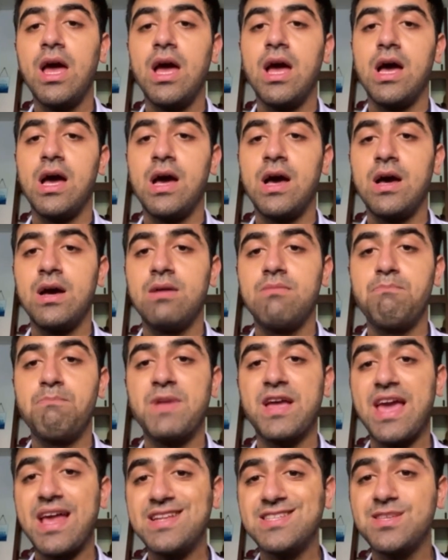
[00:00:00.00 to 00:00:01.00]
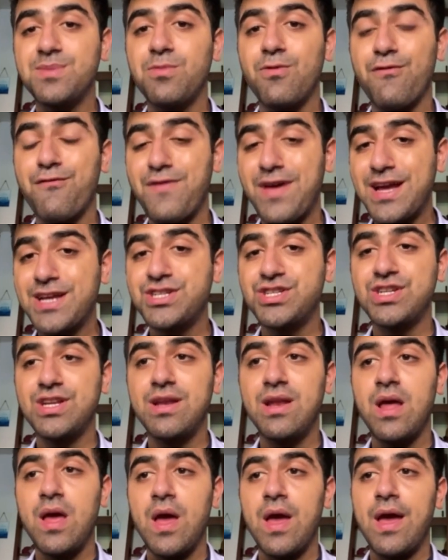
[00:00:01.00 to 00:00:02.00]
uh, mechanism of
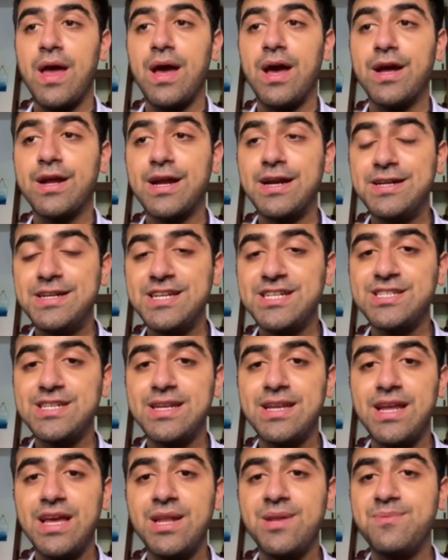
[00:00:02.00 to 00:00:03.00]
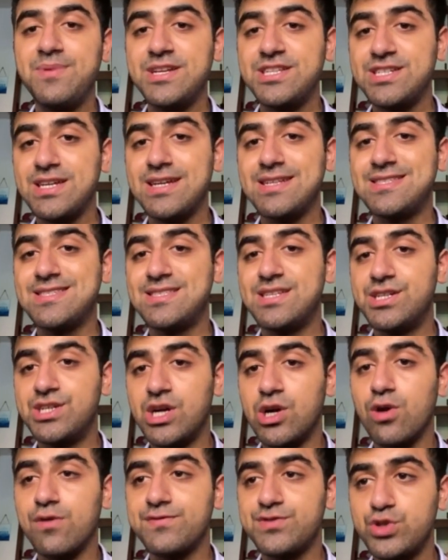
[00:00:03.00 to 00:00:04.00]
action, a condition in which it's the
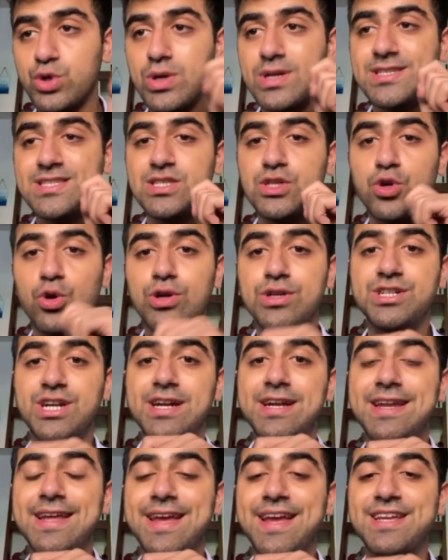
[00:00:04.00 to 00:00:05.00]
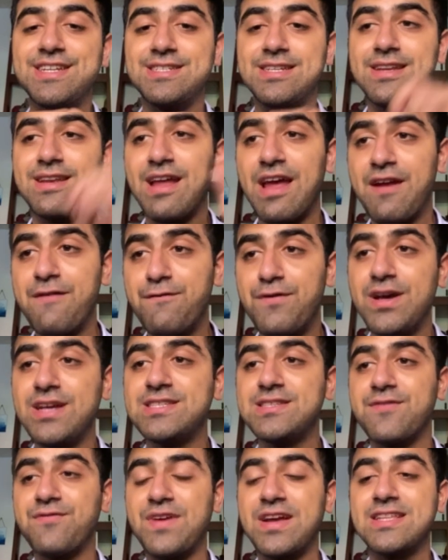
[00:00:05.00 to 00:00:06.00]
drug of choice, contraindication,
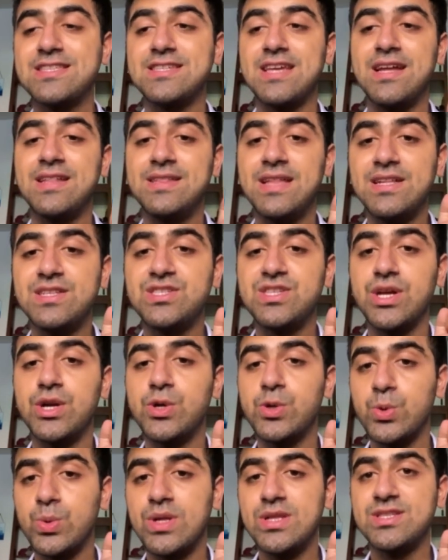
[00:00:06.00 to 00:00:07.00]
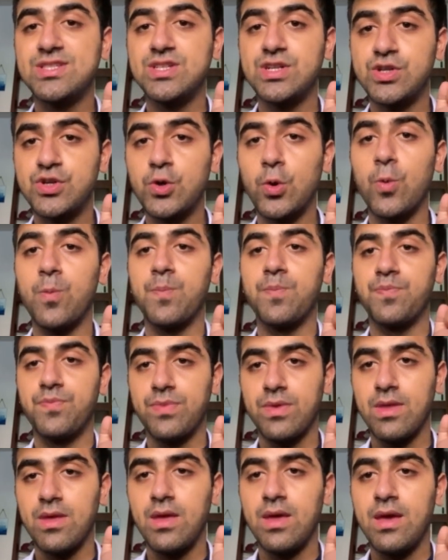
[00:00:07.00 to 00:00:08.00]
adverse effects and then serotonin syndrome.
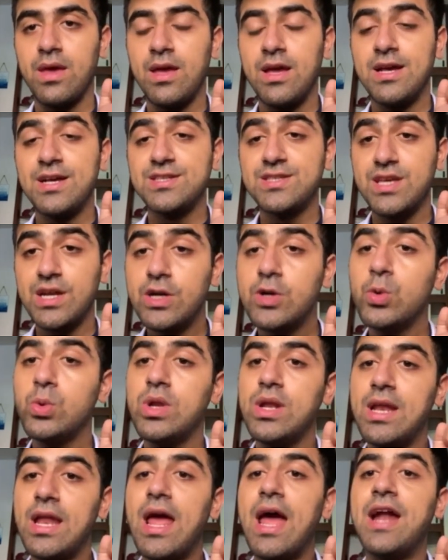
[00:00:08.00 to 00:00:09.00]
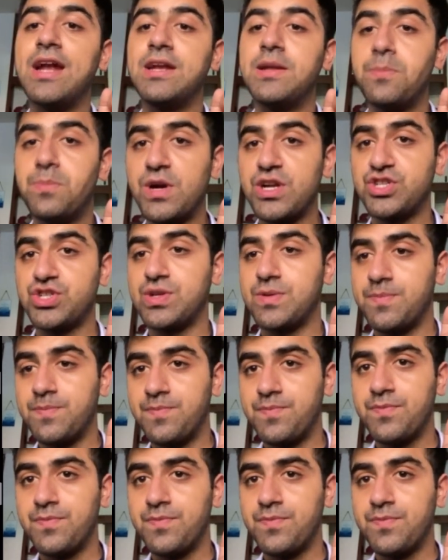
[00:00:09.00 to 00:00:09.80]
Serotonin and depression.